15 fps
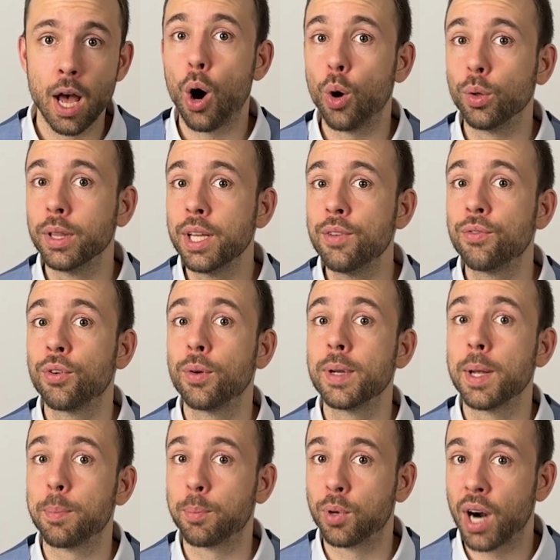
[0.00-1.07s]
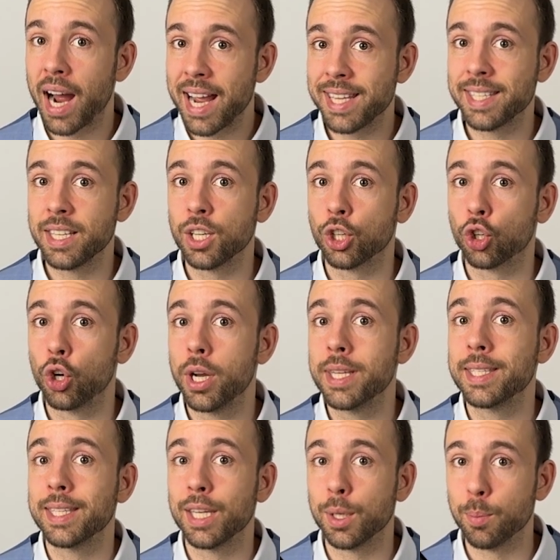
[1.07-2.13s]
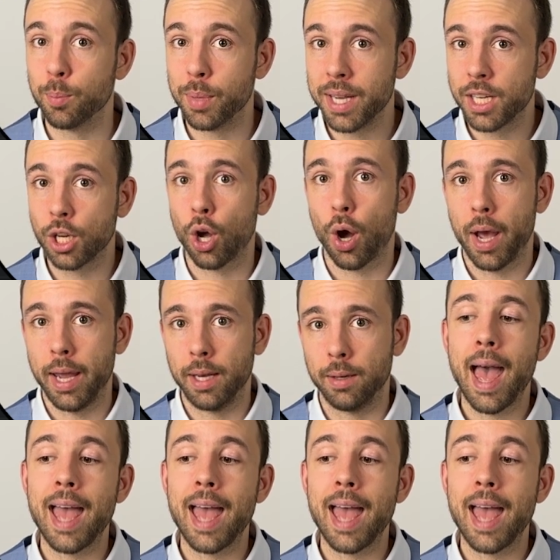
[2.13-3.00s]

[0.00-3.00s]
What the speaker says: only from the price increase in Bitcoin.